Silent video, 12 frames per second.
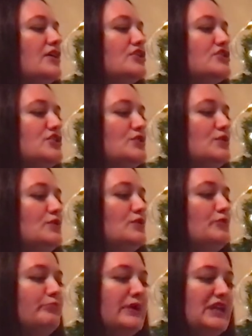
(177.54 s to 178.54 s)
To
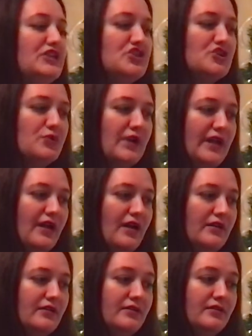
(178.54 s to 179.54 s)
Peach Crayon,
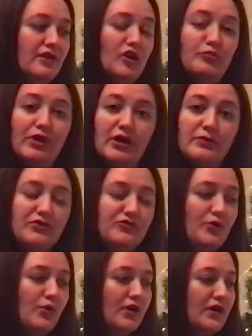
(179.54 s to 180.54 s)
Apartment
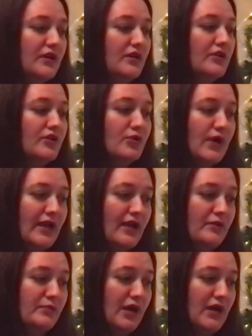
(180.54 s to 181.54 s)
4,
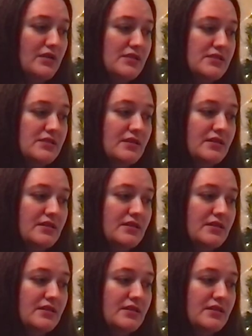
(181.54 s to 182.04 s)
Crayon Box,